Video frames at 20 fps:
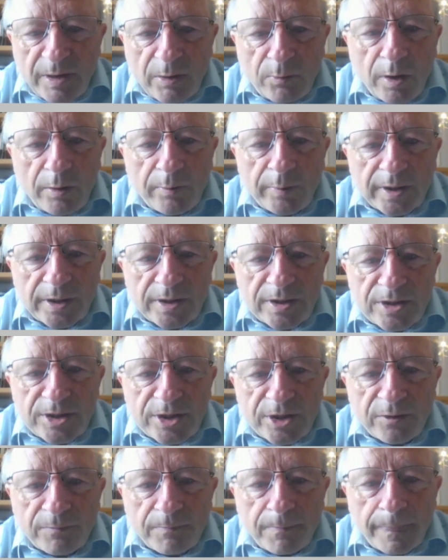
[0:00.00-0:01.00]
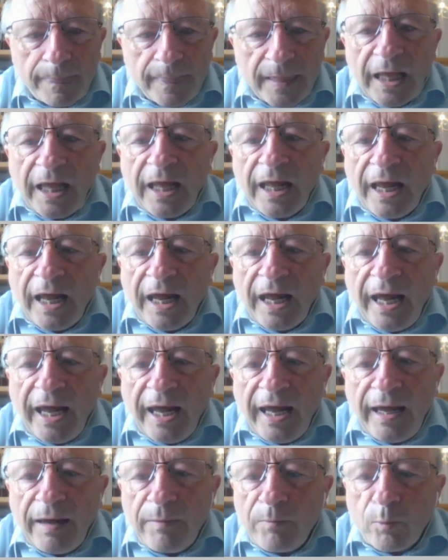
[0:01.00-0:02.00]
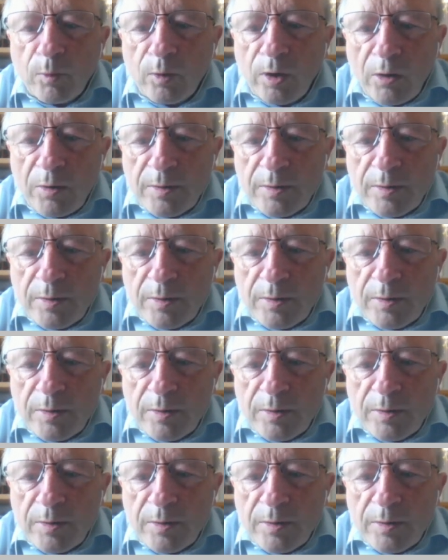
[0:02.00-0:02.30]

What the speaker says: about what we can do, we'll